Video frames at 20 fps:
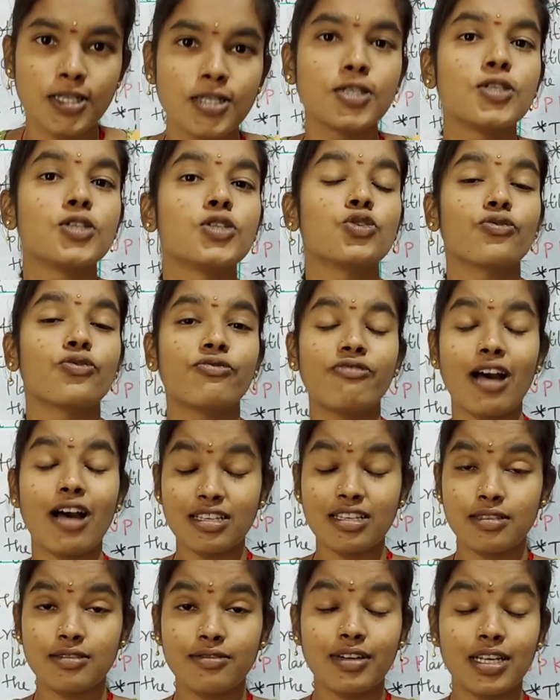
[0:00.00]
So first
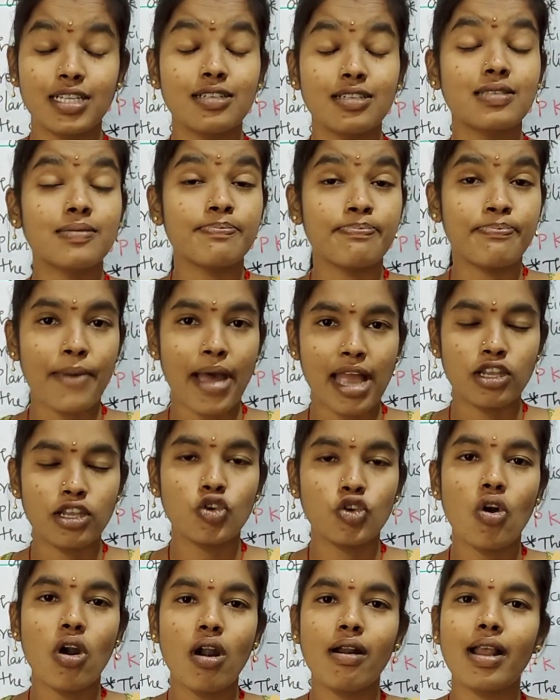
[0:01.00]
one is
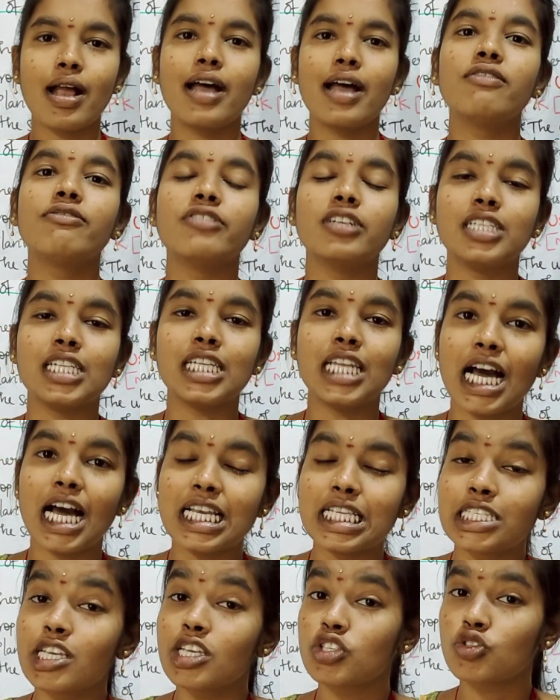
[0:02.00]
manure and
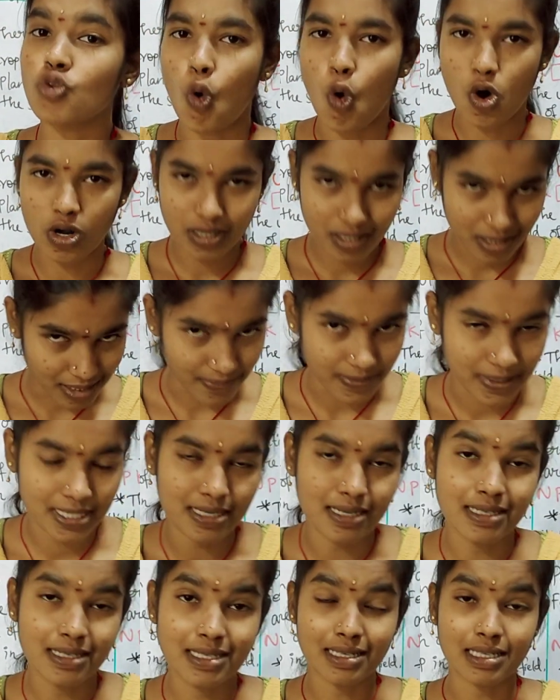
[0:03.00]
fertilizers or
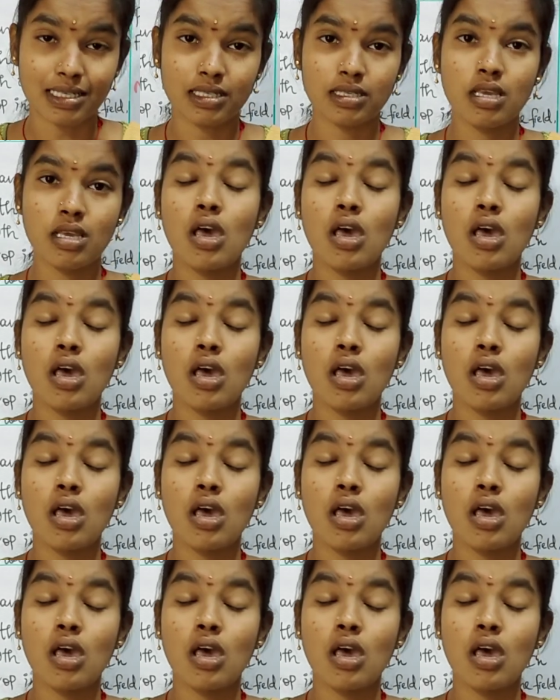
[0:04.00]
substances